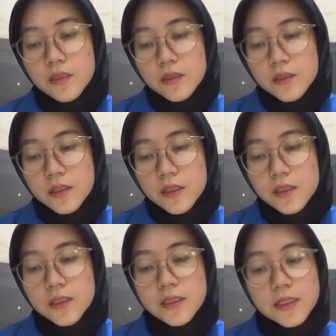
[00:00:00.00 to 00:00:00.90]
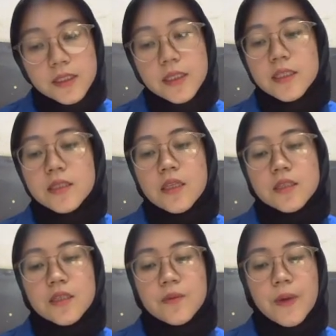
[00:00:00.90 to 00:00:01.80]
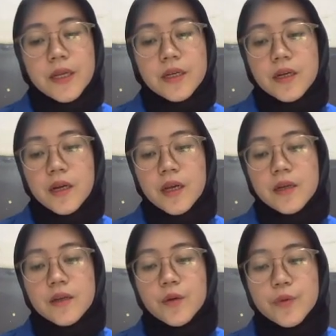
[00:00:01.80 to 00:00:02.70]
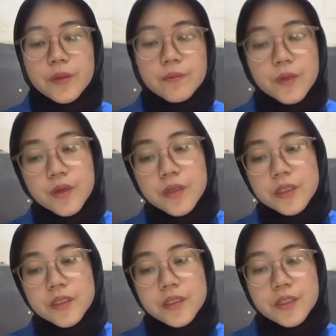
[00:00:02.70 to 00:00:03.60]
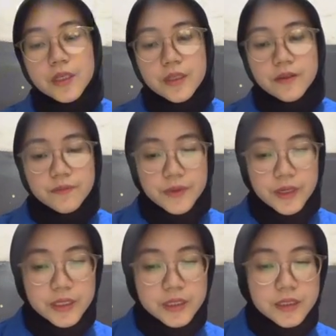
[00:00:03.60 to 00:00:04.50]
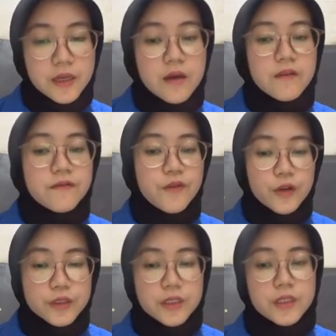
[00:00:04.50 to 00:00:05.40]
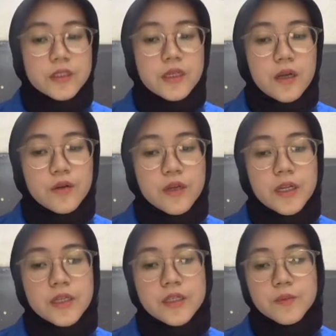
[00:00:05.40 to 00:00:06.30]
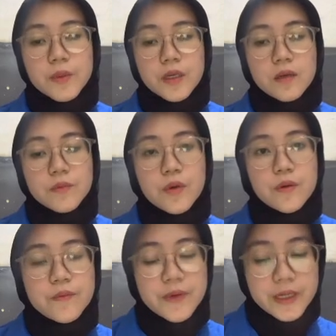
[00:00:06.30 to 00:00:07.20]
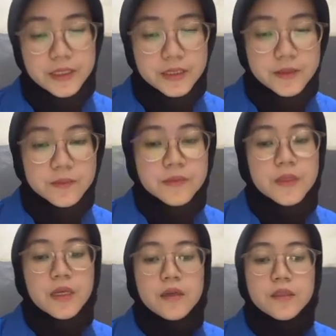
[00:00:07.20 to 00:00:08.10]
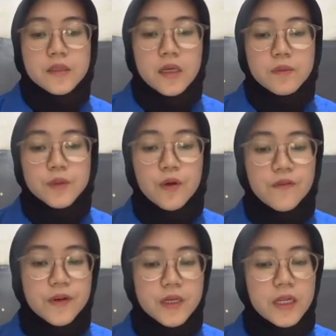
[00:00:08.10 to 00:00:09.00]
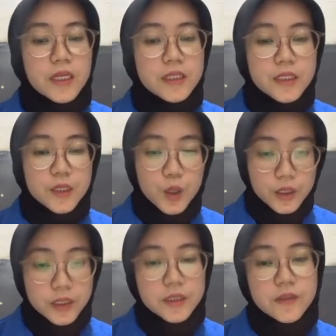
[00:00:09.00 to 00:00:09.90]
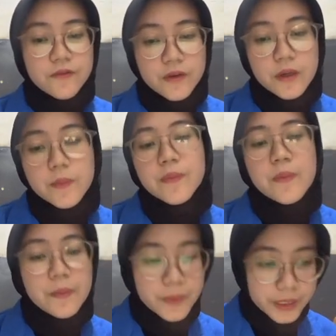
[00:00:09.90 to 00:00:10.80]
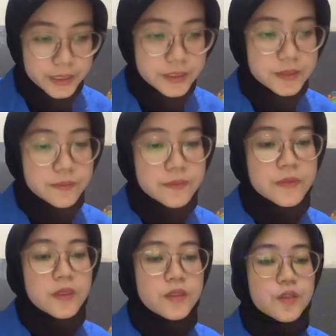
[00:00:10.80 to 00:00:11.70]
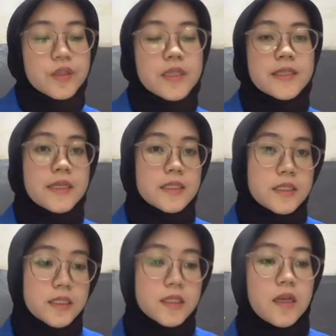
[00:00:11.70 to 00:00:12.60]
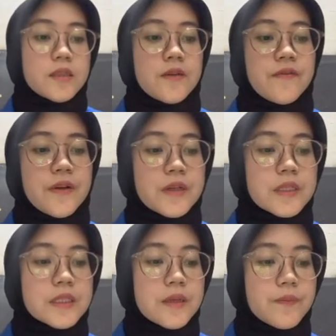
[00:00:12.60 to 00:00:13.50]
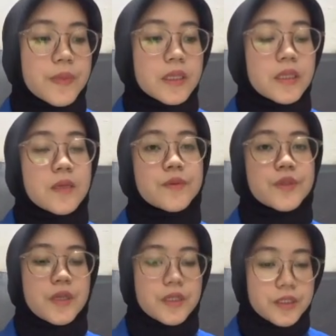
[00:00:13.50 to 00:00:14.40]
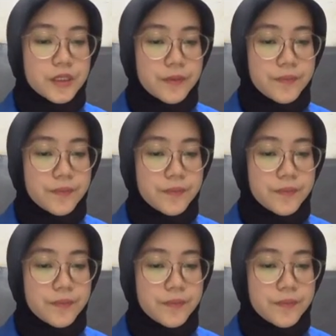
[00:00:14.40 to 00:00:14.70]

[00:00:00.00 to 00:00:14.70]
the is determiner and the quick brown is adjective phrase, fox is a noun and it's become noun phrase. Jumps over the lazy dog is a verb phrase. So this sentence has a very simple deep structure.